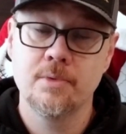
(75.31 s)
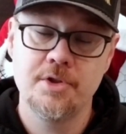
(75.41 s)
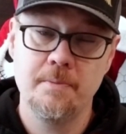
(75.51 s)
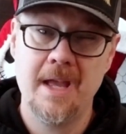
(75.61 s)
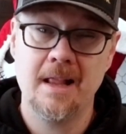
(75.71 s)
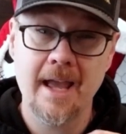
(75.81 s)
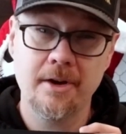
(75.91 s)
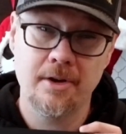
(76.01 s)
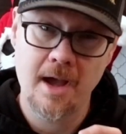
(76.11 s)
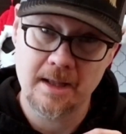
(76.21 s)
which you may
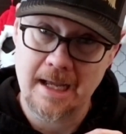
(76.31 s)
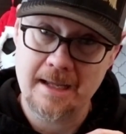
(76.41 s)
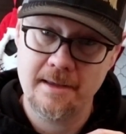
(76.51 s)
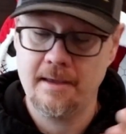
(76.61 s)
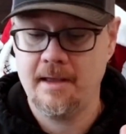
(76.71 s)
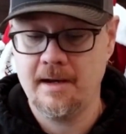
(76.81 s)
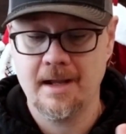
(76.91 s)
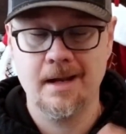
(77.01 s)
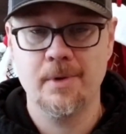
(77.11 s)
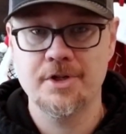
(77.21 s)
like or not like, and I
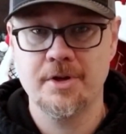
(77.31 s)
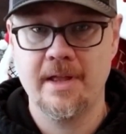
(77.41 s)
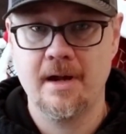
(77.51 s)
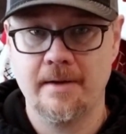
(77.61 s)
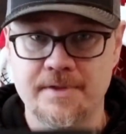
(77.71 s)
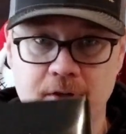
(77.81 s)
kind of want to show that off.